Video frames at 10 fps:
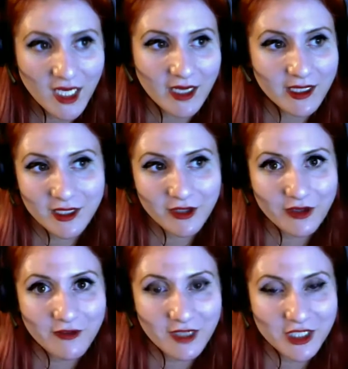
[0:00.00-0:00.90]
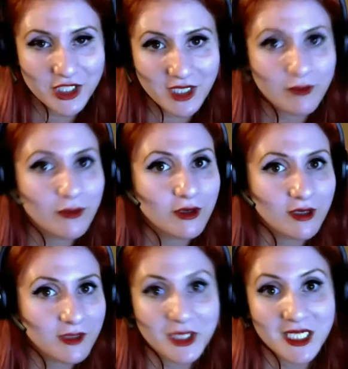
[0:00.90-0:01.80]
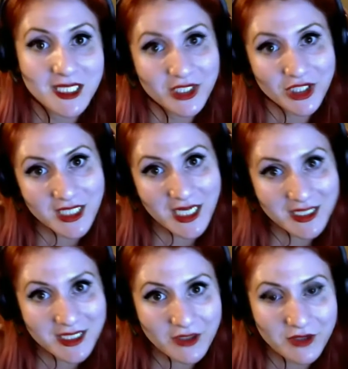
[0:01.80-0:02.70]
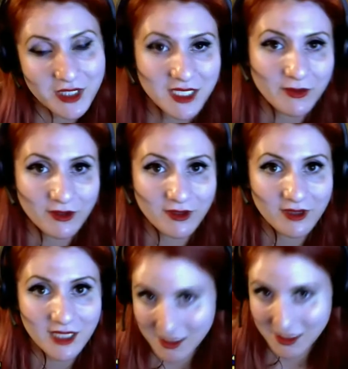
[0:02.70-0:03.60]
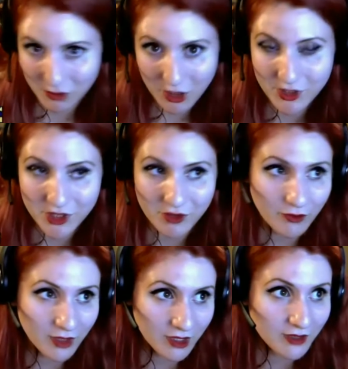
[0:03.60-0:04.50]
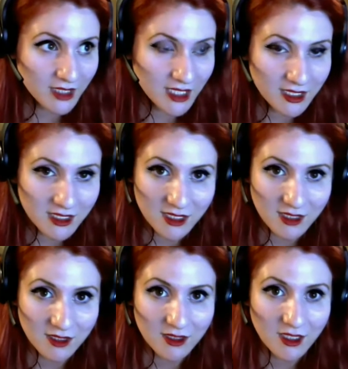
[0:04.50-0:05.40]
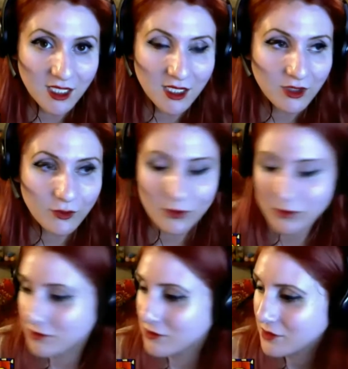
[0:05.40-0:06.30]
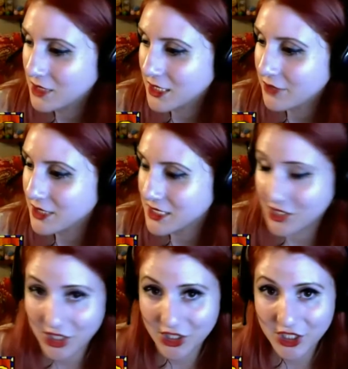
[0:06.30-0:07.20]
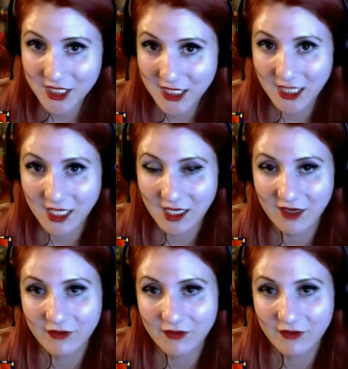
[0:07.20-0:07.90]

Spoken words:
and then you can flesh it out more because it just adds to your dice pool. That's all we're doing. We're not going to get into the nitty-gritty suggestions that they have.